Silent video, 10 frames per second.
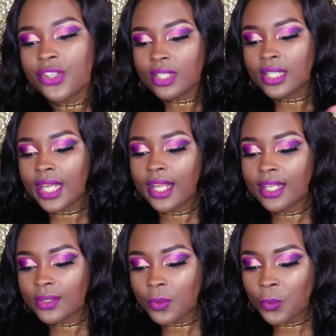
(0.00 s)
question
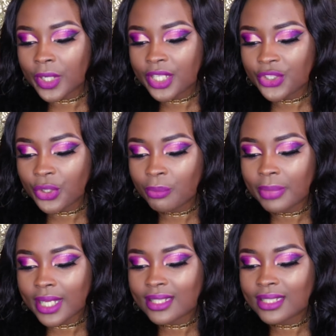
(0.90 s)
says, what is your
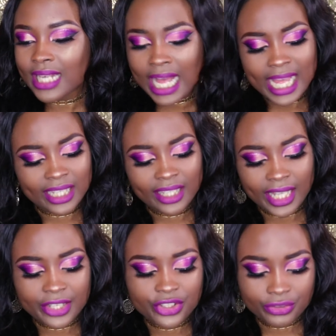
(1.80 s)
best
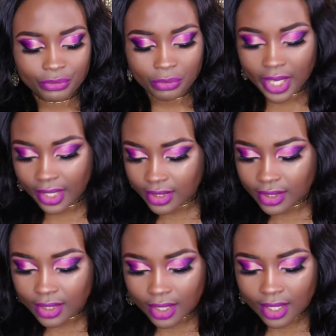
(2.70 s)
eye-catching red?
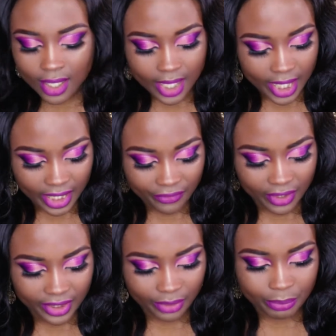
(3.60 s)
And I
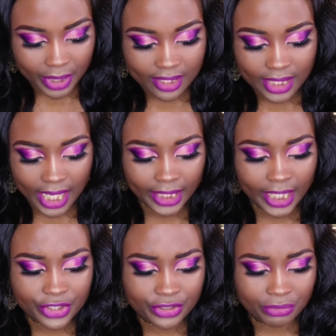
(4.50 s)
feel like the best
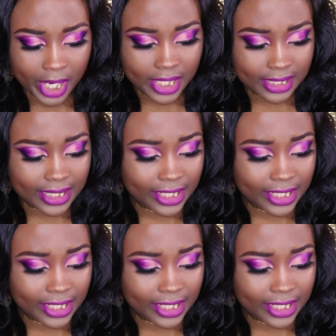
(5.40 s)
eye-catching red is